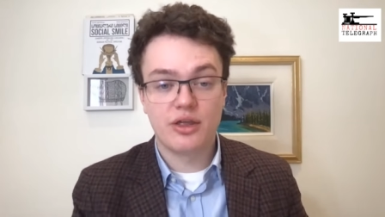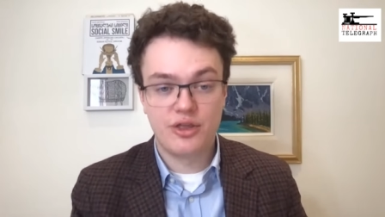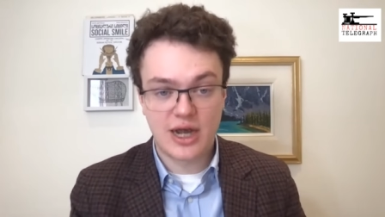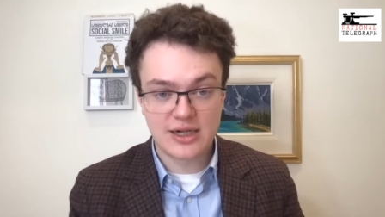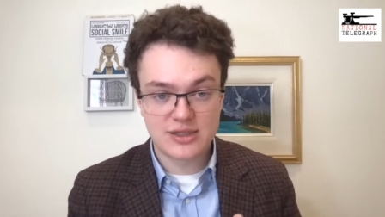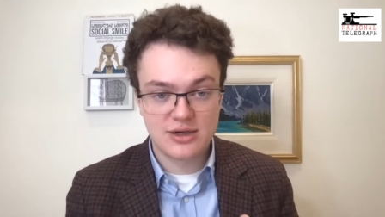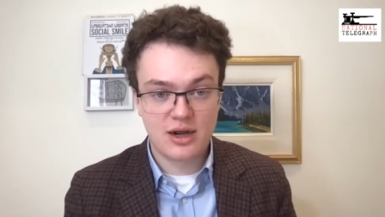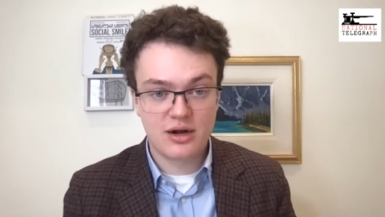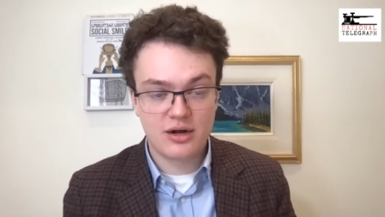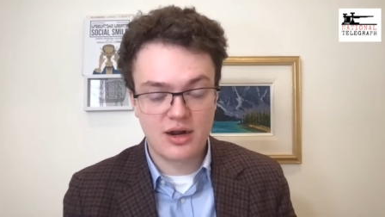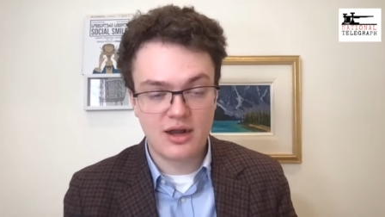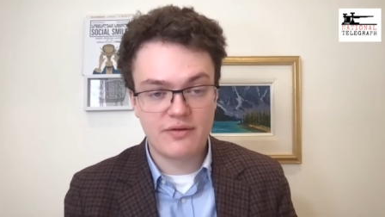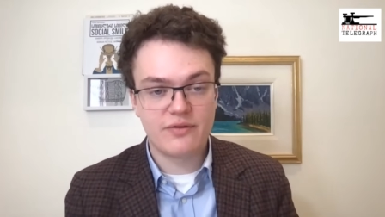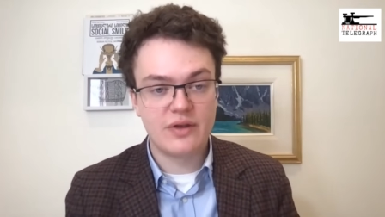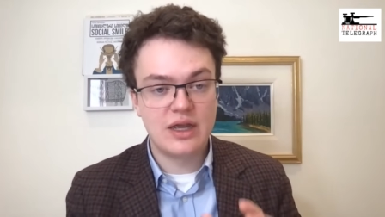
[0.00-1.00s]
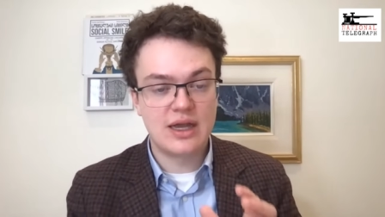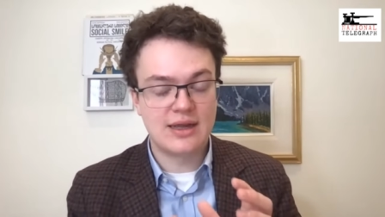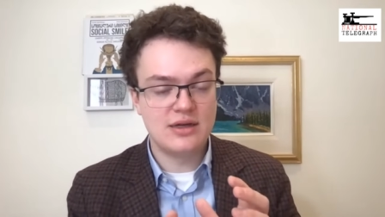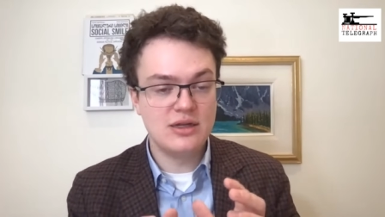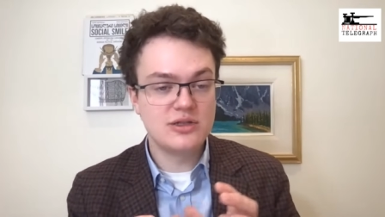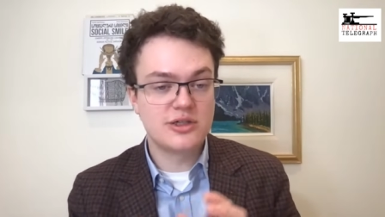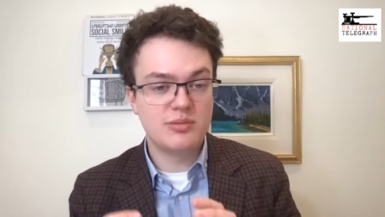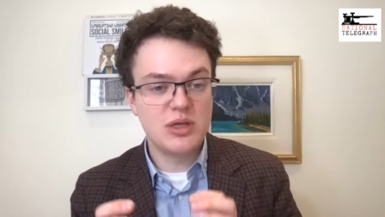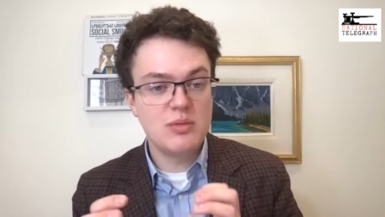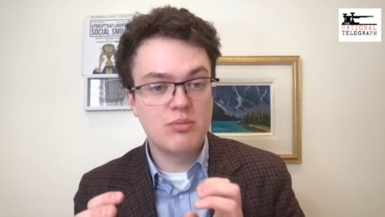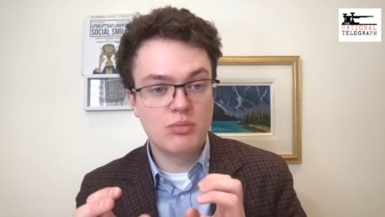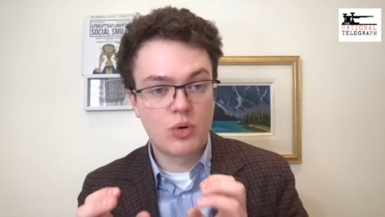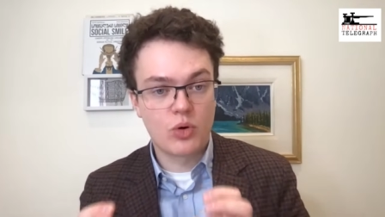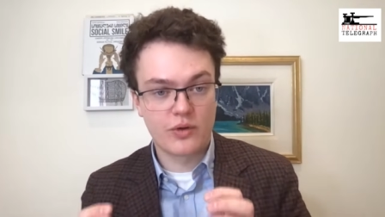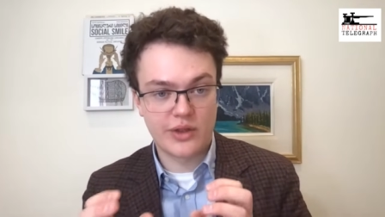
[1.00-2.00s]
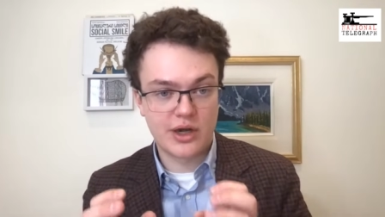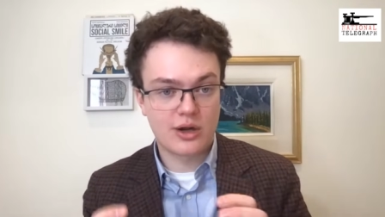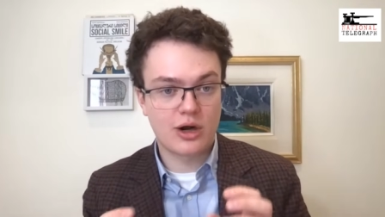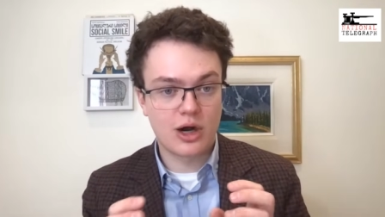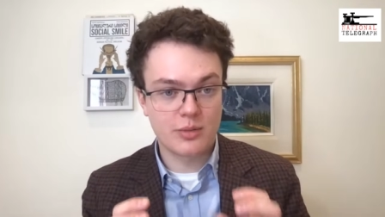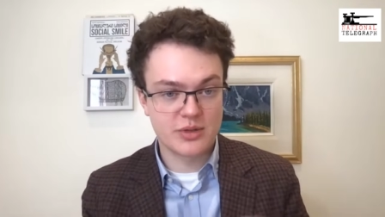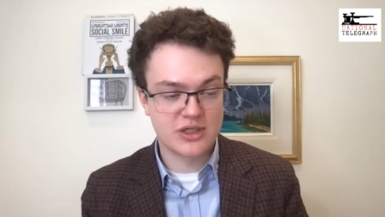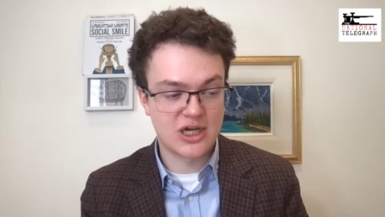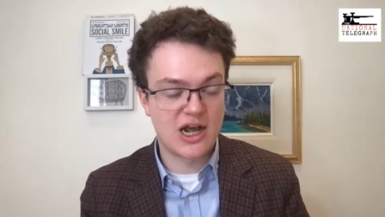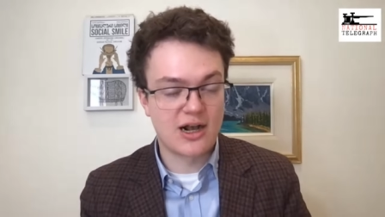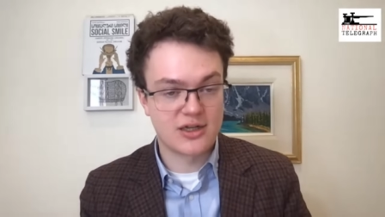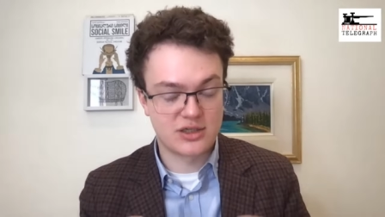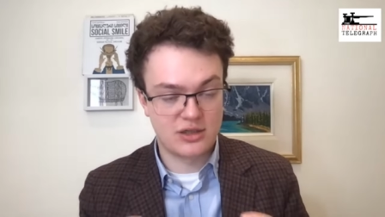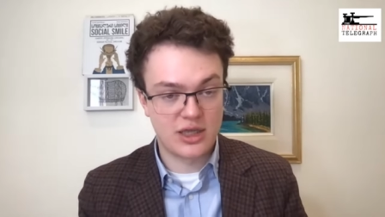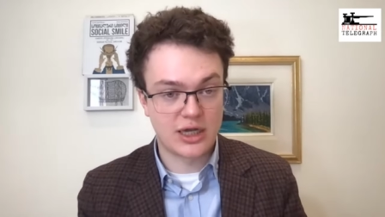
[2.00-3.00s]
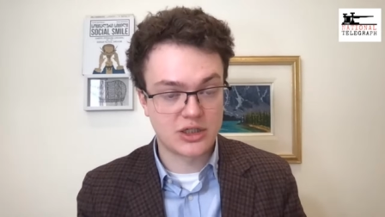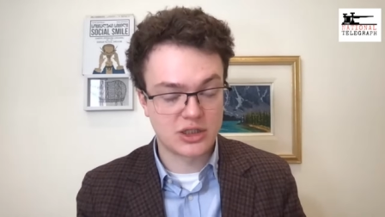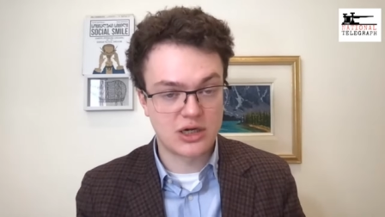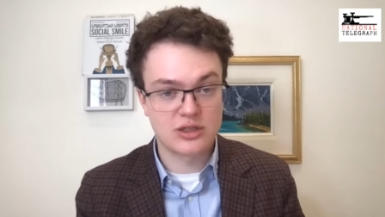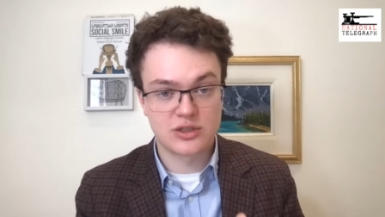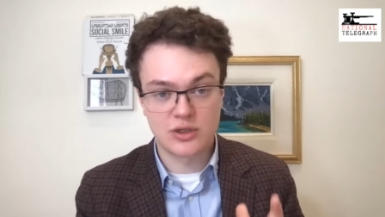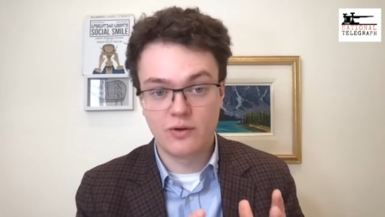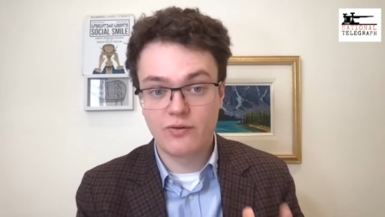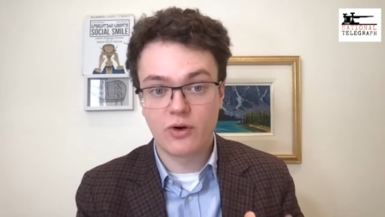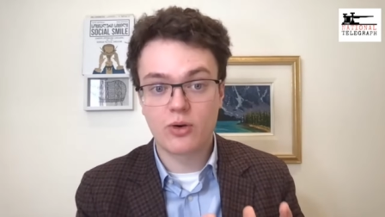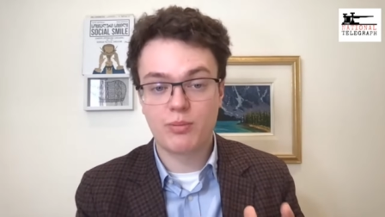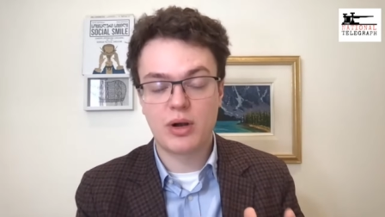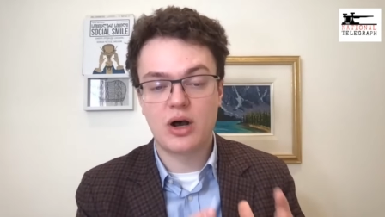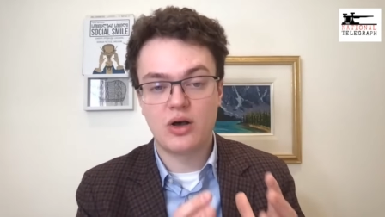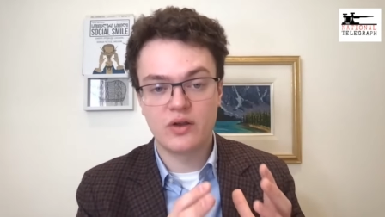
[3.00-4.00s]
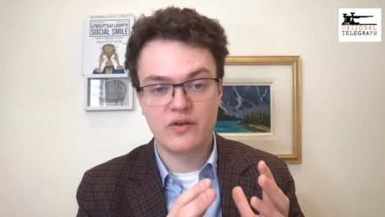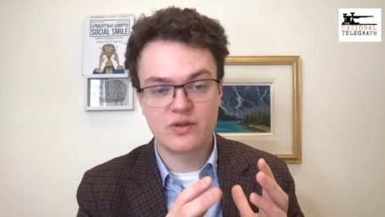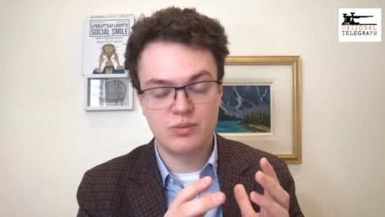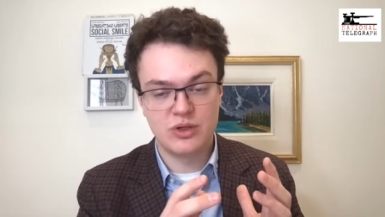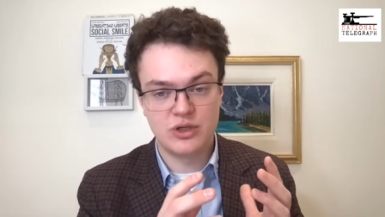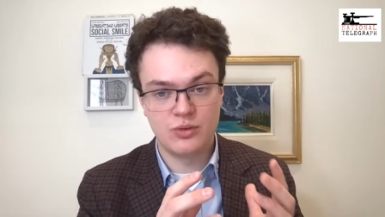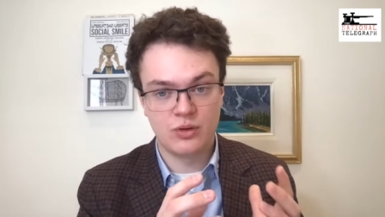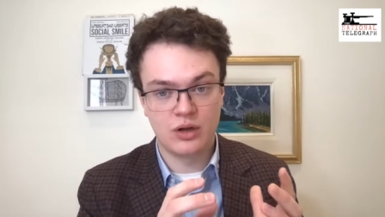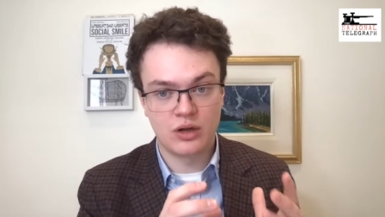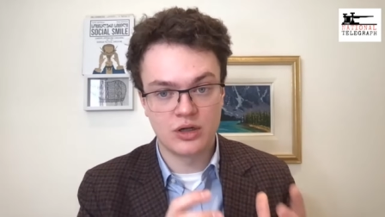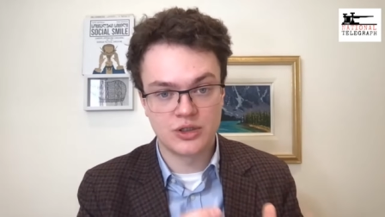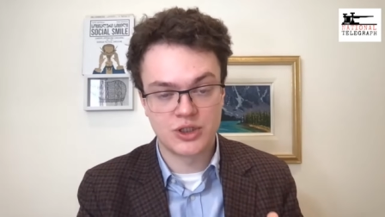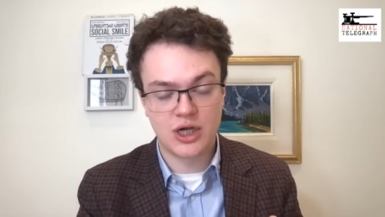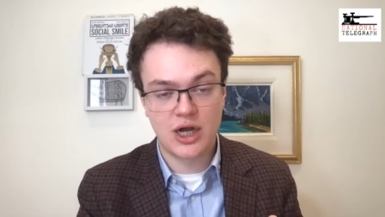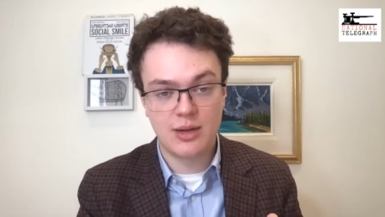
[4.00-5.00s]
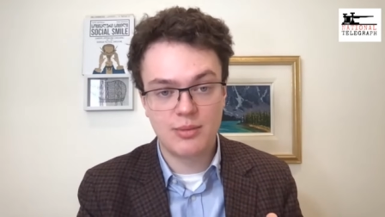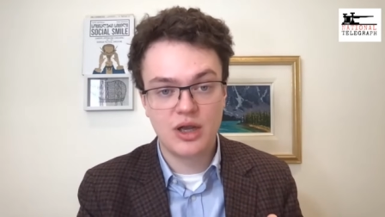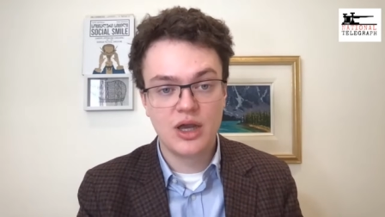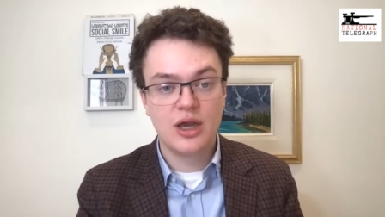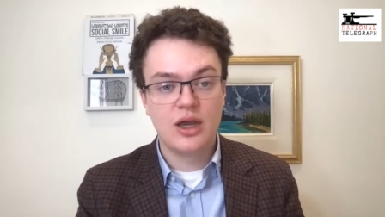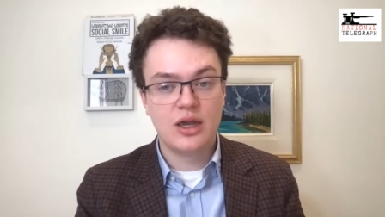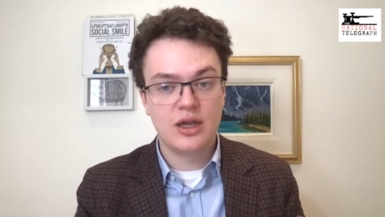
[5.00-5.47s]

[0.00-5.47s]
That's not enough. It needs to be more than a carbon tax election. And so far, Poilievre's been doing a good job.